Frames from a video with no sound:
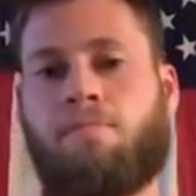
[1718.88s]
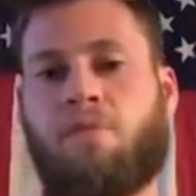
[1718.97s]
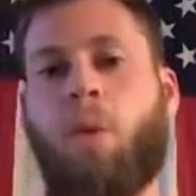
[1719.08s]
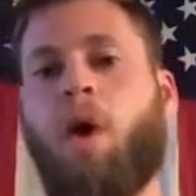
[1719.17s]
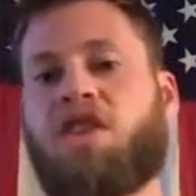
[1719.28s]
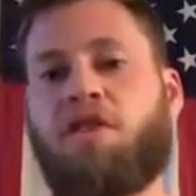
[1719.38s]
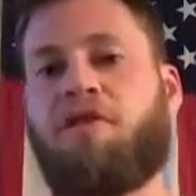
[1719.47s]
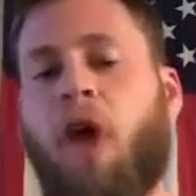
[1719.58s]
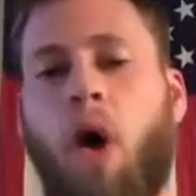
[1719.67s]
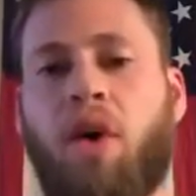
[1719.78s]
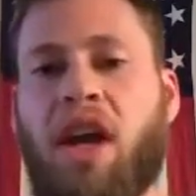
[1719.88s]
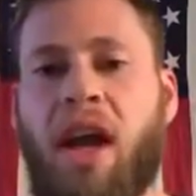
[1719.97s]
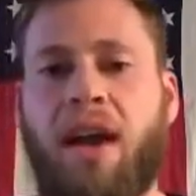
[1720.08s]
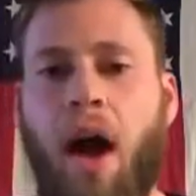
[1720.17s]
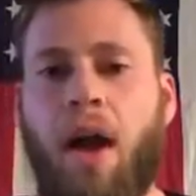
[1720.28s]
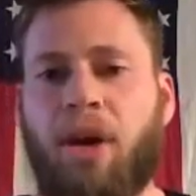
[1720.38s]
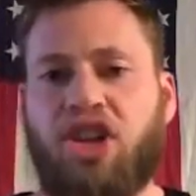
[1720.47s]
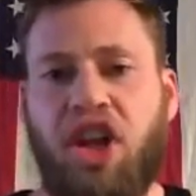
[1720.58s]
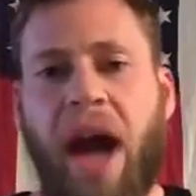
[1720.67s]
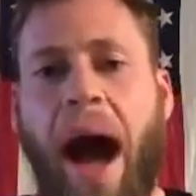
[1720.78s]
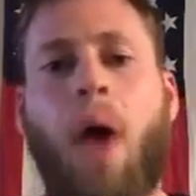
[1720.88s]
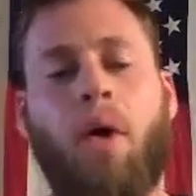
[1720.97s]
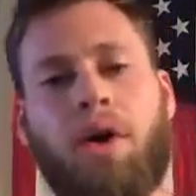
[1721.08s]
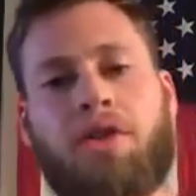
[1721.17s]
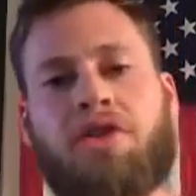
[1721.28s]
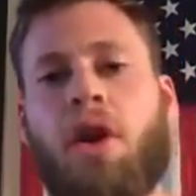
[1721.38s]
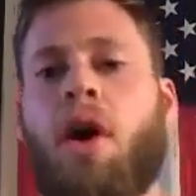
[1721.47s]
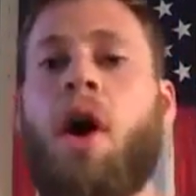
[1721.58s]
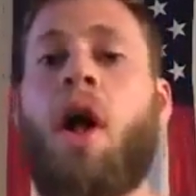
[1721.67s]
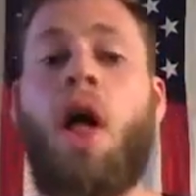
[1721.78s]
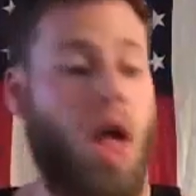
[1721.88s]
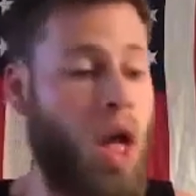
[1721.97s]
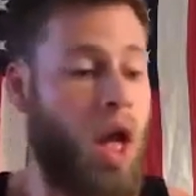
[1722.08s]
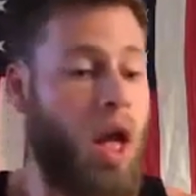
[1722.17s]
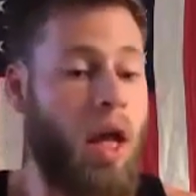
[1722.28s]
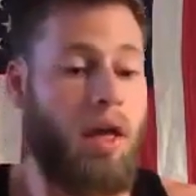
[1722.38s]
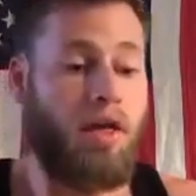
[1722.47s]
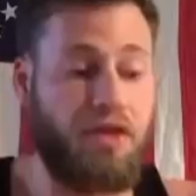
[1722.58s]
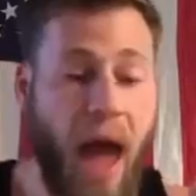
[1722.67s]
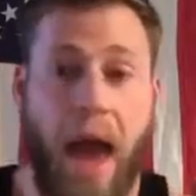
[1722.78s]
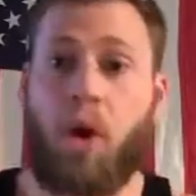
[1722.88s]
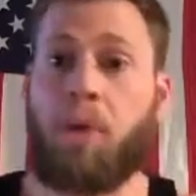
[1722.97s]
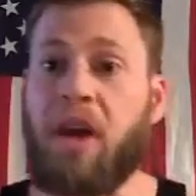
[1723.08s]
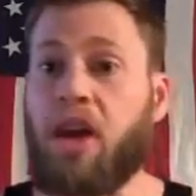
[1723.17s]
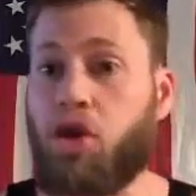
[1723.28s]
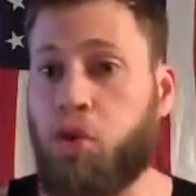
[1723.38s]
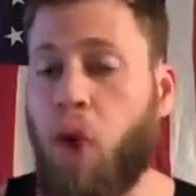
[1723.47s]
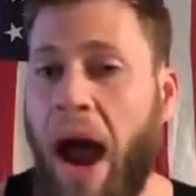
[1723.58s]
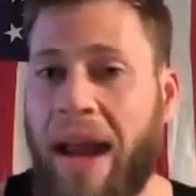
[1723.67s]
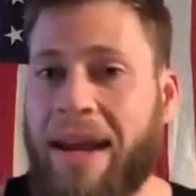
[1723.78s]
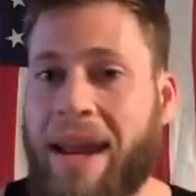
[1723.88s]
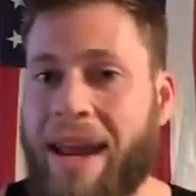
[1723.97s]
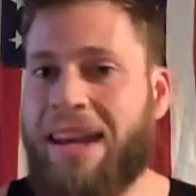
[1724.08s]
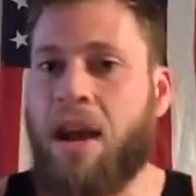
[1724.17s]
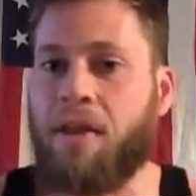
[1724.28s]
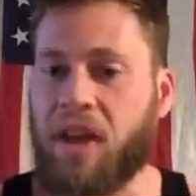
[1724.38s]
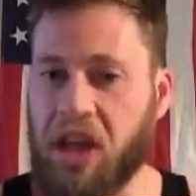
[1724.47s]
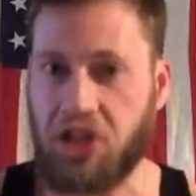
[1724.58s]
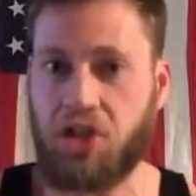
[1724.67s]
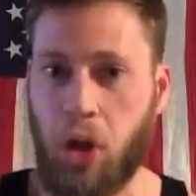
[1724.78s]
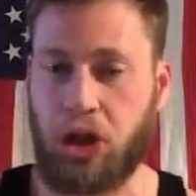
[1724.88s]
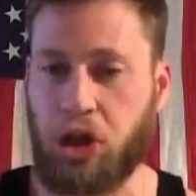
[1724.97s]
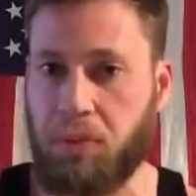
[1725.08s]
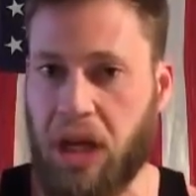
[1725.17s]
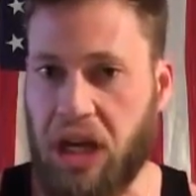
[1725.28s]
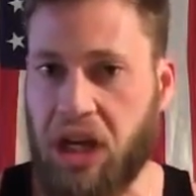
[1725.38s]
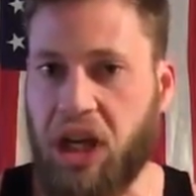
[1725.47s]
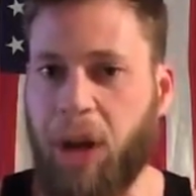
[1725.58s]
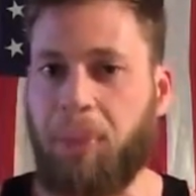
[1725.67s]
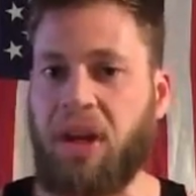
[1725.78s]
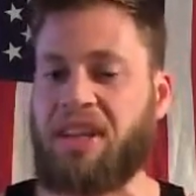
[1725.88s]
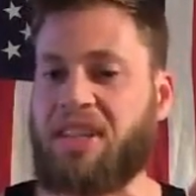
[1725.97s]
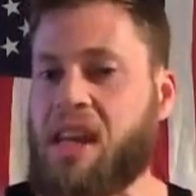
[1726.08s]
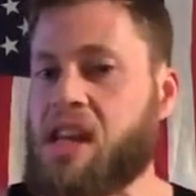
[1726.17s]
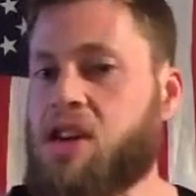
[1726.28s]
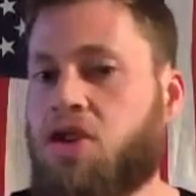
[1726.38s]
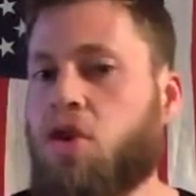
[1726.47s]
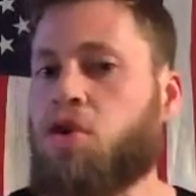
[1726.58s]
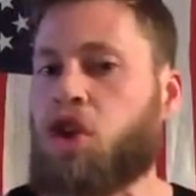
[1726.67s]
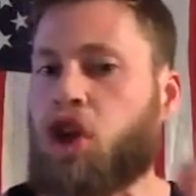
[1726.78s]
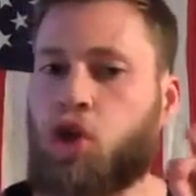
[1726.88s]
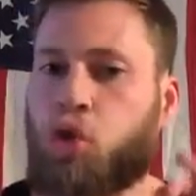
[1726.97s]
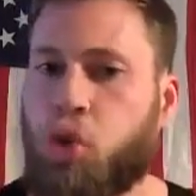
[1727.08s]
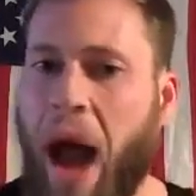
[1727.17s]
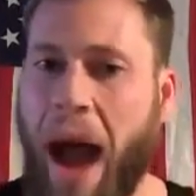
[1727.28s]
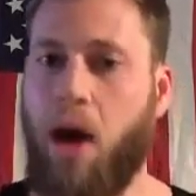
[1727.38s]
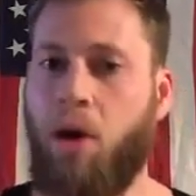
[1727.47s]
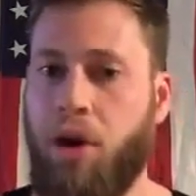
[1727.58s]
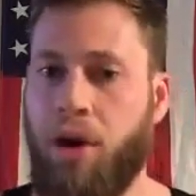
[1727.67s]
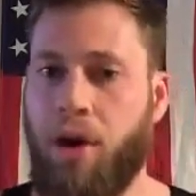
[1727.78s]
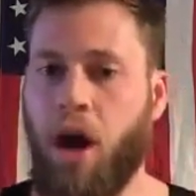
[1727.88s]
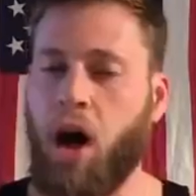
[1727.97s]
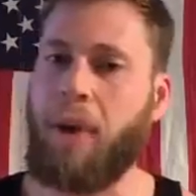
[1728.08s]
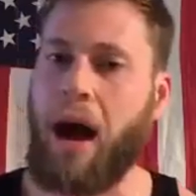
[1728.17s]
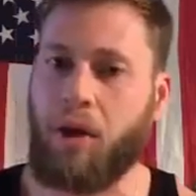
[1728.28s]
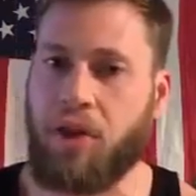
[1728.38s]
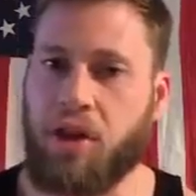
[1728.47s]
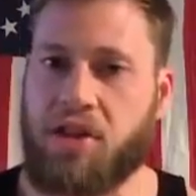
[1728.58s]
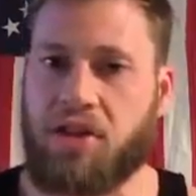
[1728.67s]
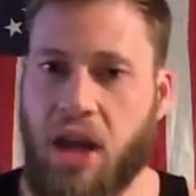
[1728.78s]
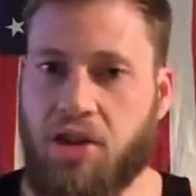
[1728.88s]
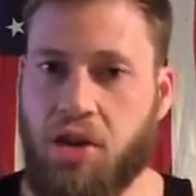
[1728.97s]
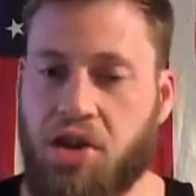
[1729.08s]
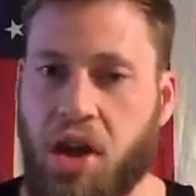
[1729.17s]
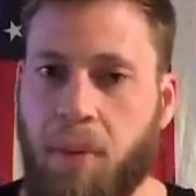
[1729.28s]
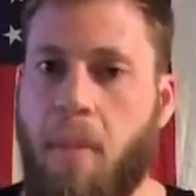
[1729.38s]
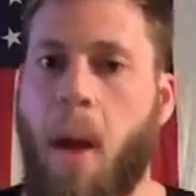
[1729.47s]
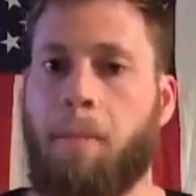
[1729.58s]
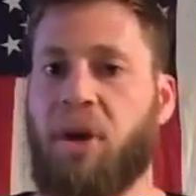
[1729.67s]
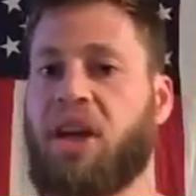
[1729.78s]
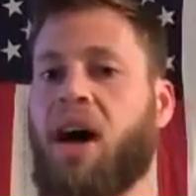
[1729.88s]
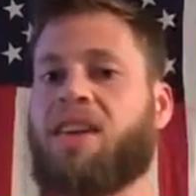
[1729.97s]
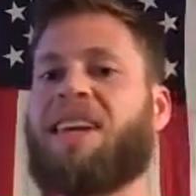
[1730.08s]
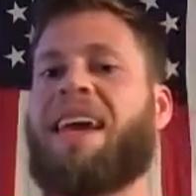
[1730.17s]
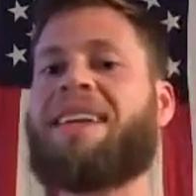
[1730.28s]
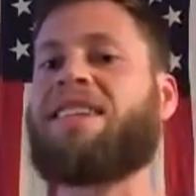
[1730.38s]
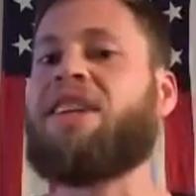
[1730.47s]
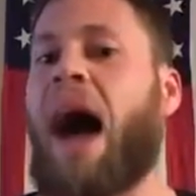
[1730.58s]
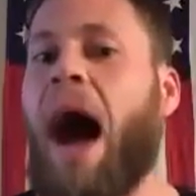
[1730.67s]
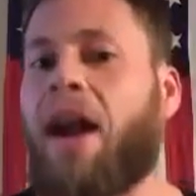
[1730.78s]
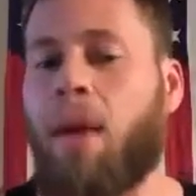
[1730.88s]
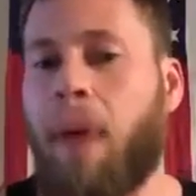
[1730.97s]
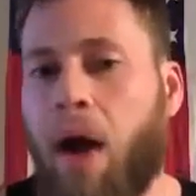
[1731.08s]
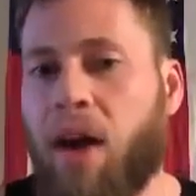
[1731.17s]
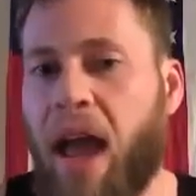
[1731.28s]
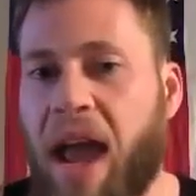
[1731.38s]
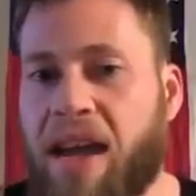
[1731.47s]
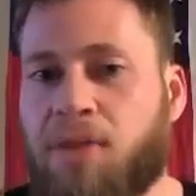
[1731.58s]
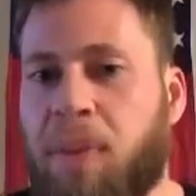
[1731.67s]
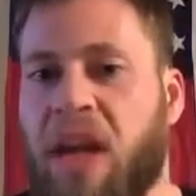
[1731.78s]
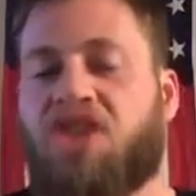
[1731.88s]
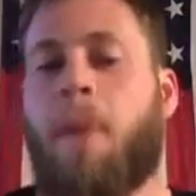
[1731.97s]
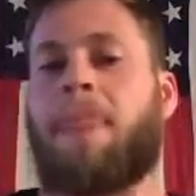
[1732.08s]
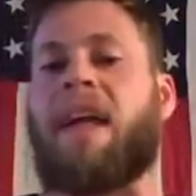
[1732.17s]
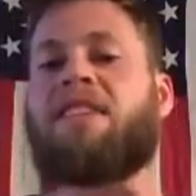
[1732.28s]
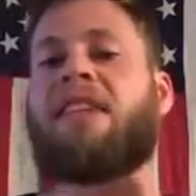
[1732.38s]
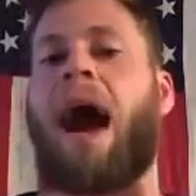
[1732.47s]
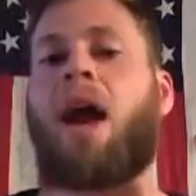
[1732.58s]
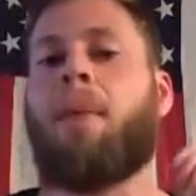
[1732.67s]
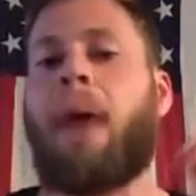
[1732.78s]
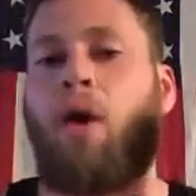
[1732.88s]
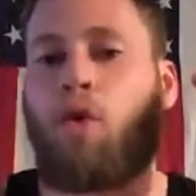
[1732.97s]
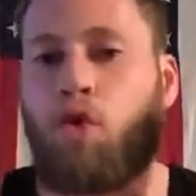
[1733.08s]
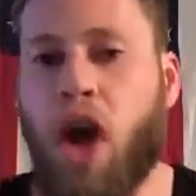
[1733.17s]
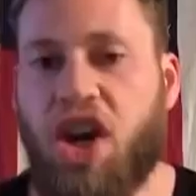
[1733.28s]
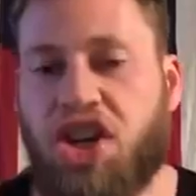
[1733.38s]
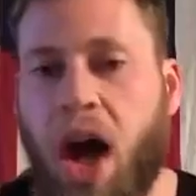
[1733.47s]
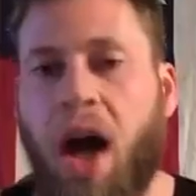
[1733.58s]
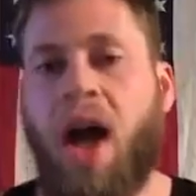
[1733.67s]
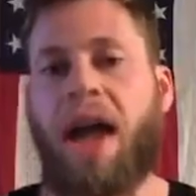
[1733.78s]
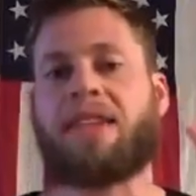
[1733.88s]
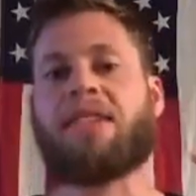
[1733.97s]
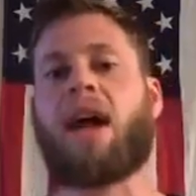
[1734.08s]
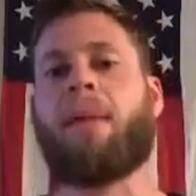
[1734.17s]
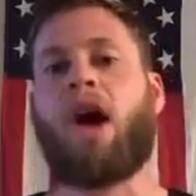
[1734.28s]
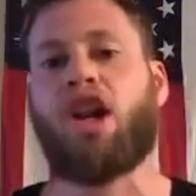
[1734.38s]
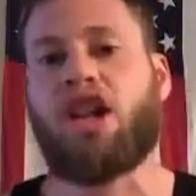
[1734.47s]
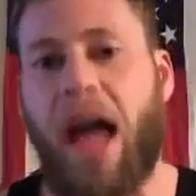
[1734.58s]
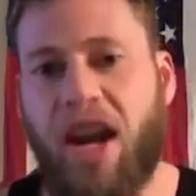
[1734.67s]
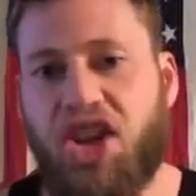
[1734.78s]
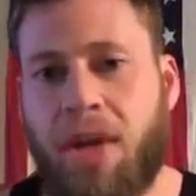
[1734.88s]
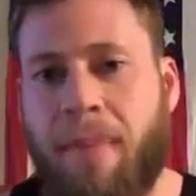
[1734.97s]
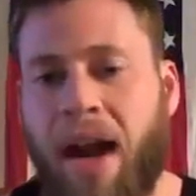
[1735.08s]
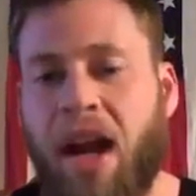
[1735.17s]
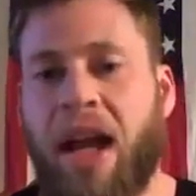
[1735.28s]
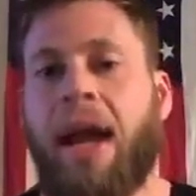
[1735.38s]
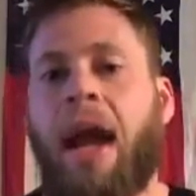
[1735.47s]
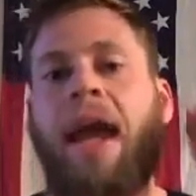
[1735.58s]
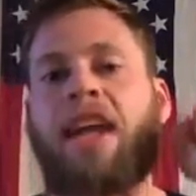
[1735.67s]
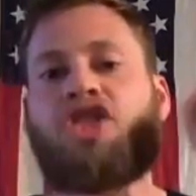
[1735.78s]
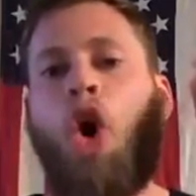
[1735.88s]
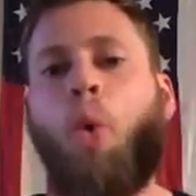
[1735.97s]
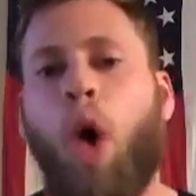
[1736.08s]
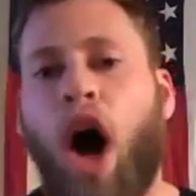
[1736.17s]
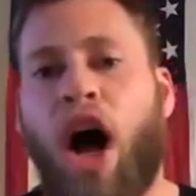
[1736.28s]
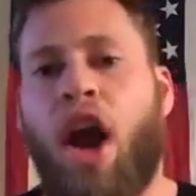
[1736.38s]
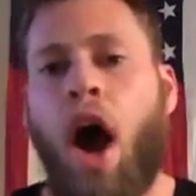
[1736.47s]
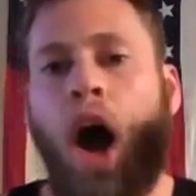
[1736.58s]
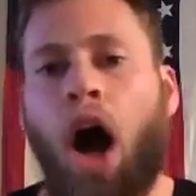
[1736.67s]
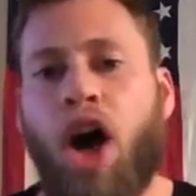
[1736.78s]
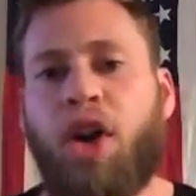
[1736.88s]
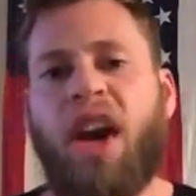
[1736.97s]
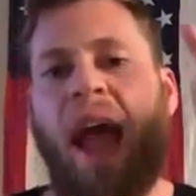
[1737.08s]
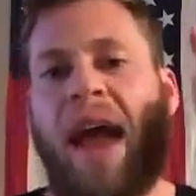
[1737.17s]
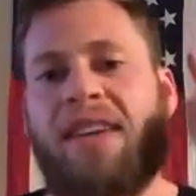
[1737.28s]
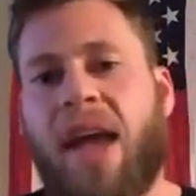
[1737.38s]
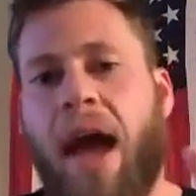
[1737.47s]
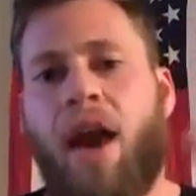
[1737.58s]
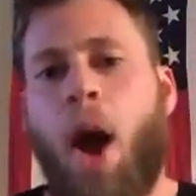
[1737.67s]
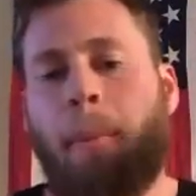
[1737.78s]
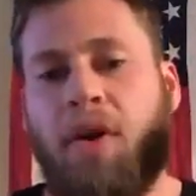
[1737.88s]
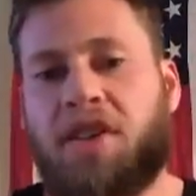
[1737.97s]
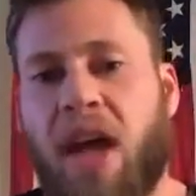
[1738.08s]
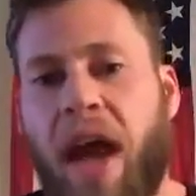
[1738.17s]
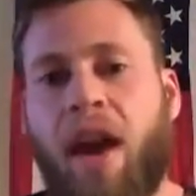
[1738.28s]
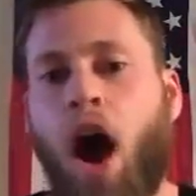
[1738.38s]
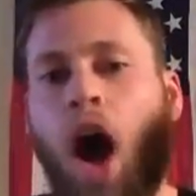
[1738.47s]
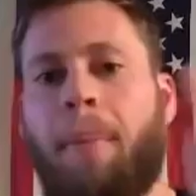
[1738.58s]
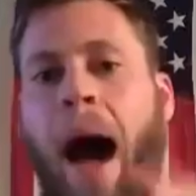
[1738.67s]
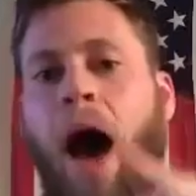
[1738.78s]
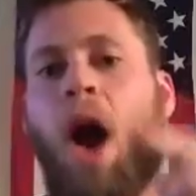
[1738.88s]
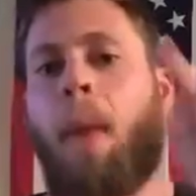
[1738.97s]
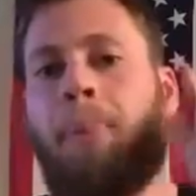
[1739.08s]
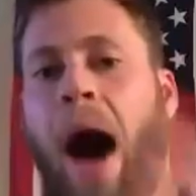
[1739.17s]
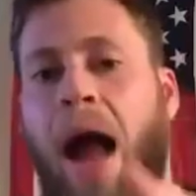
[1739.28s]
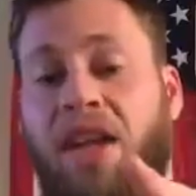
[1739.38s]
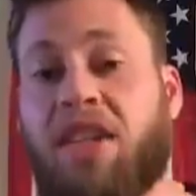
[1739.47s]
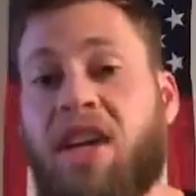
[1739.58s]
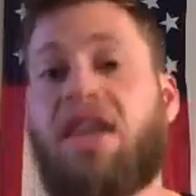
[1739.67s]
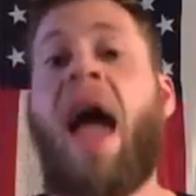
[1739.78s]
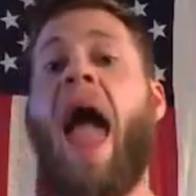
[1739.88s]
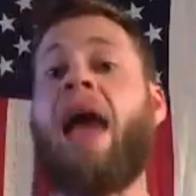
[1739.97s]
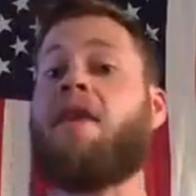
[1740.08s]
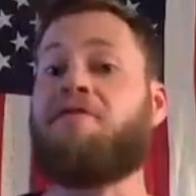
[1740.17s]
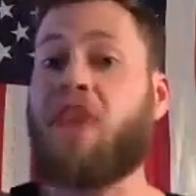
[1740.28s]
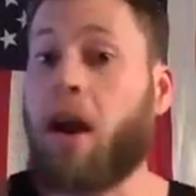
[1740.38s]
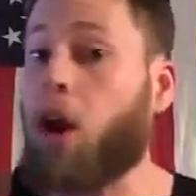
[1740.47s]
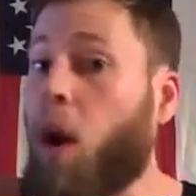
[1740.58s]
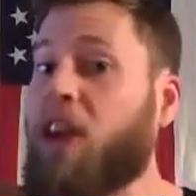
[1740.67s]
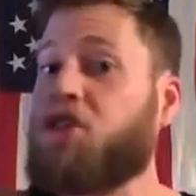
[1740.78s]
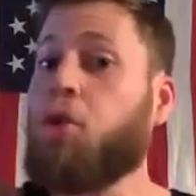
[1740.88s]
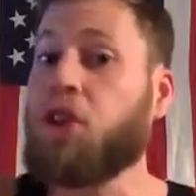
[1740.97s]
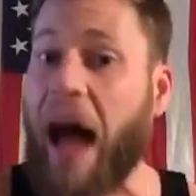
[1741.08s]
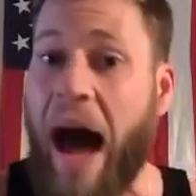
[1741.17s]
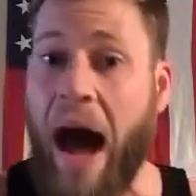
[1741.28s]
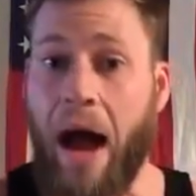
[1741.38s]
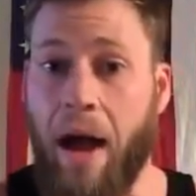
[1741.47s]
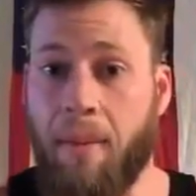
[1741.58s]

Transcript: that wasn't phony and a bunch of cowards, they would be grinding these social media companies into the ground about their censorship, because it's not about hate speech, it's not about Russia, it's not about election meddling, it's 110% about politics. And if they're going to lie,